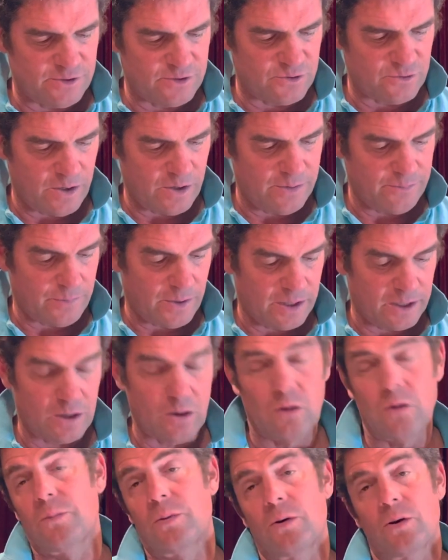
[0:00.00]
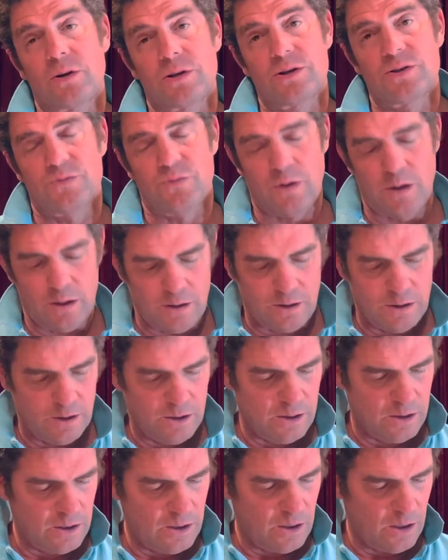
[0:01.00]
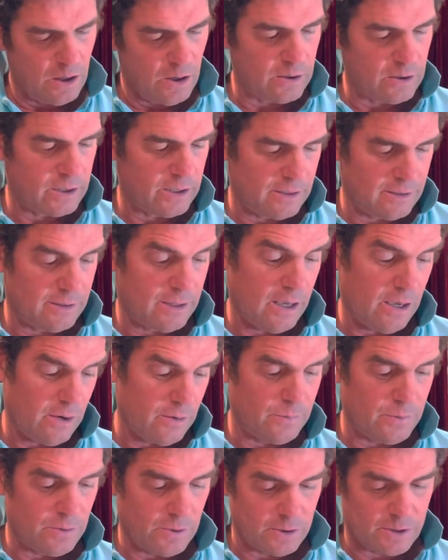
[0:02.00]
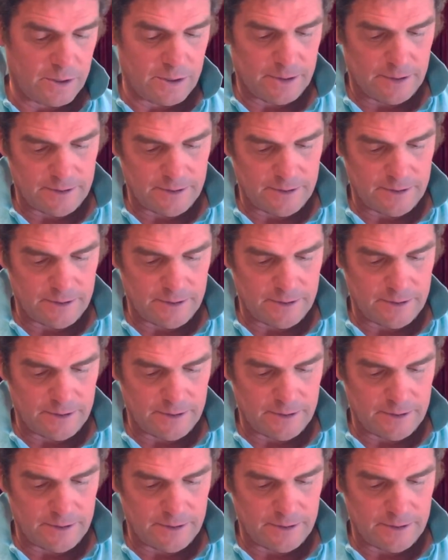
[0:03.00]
trained by Carl Burke as well, or Carl Burke,